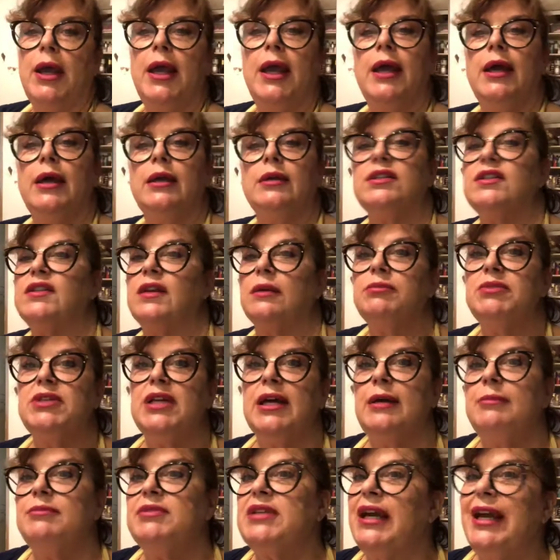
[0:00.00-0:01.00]
And
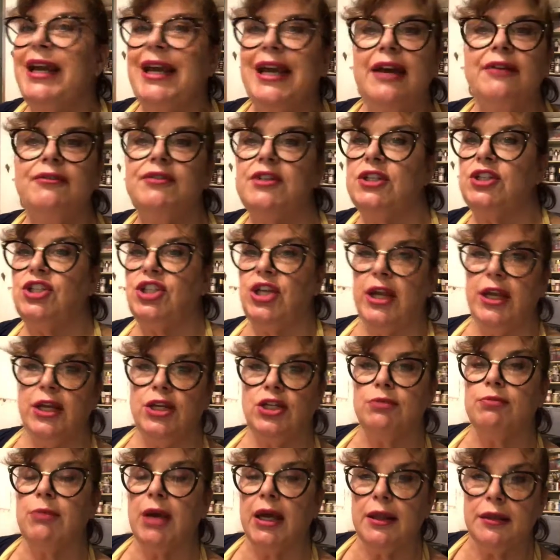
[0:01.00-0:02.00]
sometimes I have to
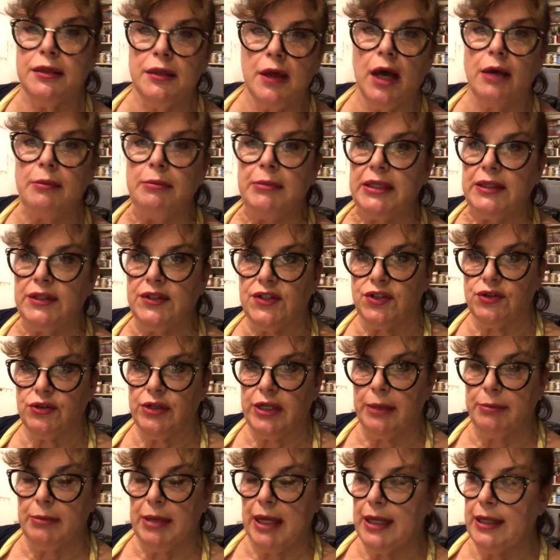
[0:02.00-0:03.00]
change my thought
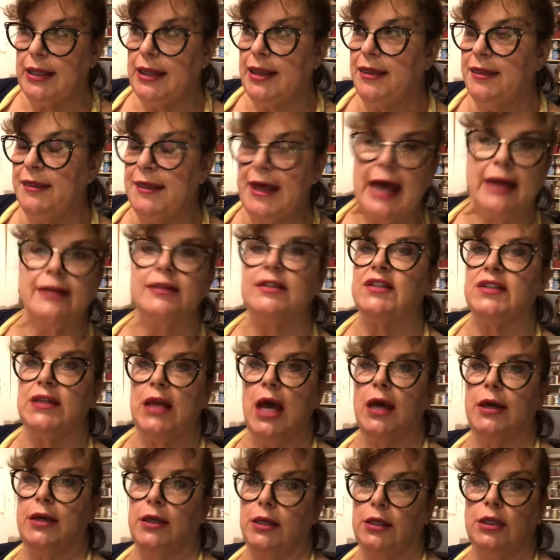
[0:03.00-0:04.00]
midstream, and that's
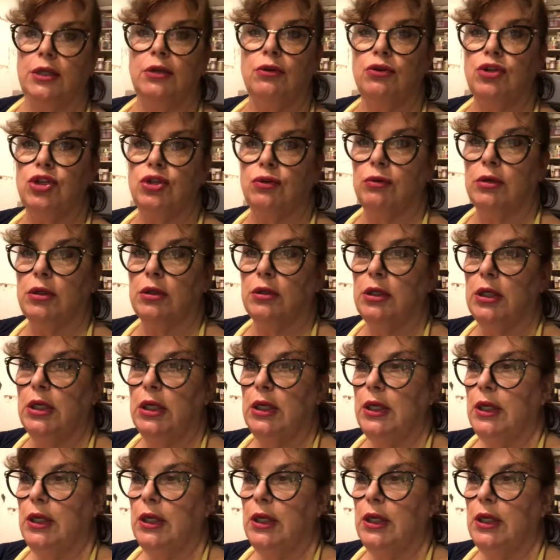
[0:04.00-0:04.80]
not unusual.